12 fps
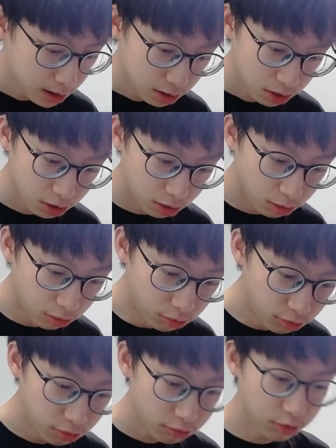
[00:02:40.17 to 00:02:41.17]
so
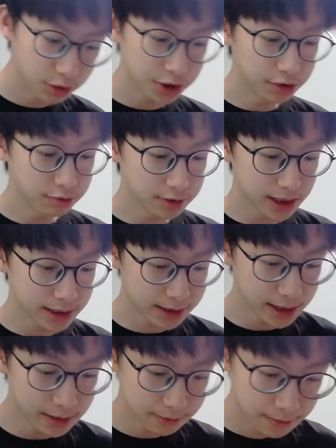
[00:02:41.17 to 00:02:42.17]
quotient rule says
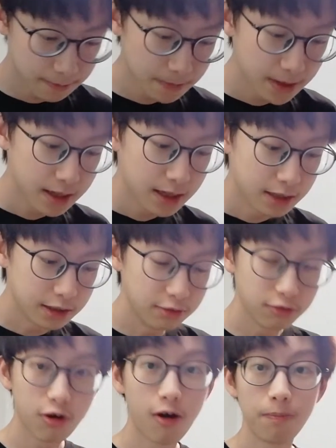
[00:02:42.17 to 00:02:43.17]
that you
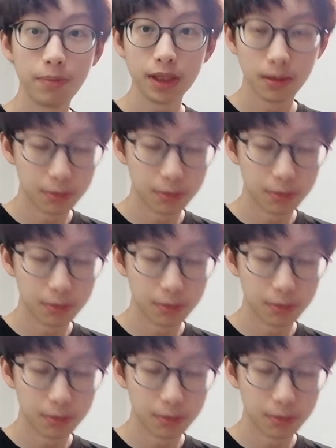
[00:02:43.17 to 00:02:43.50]
copy the